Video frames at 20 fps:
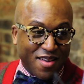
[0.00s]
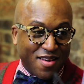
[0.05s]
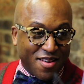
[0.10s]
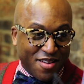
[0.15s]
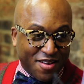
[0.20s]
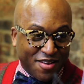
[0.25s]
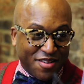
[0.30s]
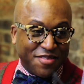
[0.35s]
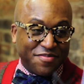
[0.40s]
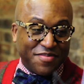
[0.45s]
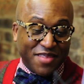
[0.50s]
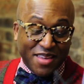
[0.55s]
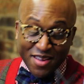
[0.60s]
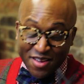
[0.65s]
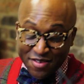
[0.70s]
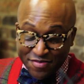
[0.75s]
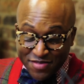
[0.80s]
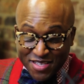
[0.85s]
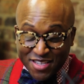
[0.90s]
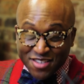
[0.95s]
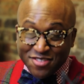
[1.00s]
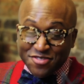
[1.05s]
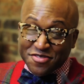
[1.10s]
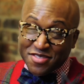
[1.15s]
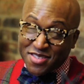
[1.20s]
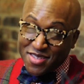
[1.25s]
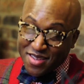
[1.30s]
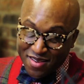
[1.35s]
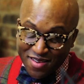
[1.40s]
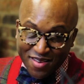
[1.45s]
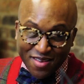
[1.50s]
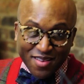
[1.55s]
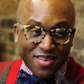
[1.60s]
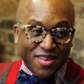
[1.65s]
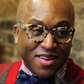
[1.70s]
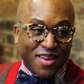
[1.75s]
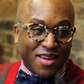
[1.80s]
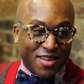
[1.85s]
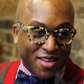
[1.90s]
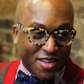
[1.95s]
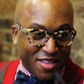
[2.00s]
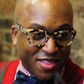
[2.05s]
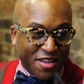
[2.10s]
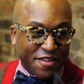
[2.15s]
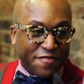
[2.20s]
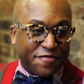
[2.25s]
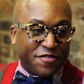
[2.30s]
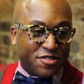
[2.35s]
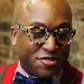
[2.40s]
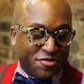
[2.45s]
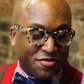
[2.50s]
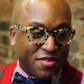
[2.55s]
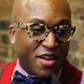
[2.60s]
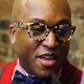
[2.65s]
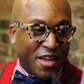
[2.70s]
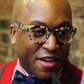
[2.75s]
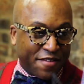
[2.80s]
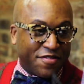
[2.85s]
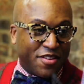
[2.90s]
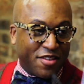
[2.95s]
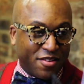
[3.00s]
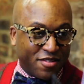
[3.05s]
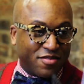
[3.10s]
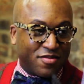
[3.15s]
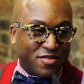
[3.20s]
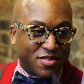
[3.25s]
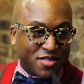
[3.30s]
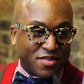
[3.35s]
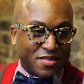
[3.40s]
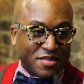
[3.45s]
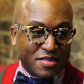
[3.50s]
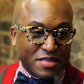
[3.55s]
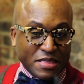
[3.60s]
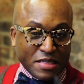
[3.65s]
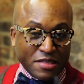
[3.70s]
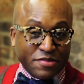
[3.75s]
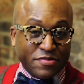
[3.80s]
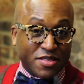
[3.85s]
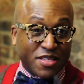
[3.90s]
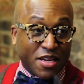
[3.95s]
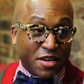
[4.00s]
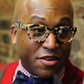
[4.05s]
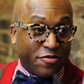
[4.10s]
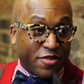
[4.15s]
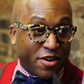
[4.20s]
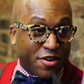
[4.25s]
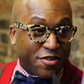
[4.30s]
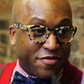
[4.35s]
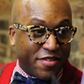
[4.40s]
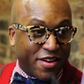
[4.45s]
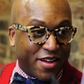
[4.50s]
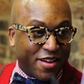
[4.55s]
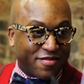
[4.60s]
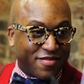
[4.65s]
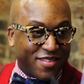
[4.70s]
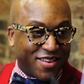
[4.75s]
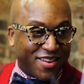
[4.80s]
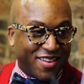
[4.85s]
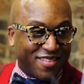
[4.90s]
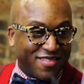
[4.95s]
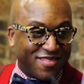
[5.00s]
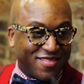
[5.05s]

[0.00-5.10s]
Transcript: Yeah, it was interesting, and I did that for 2.5 years, and it was time to walk away after that.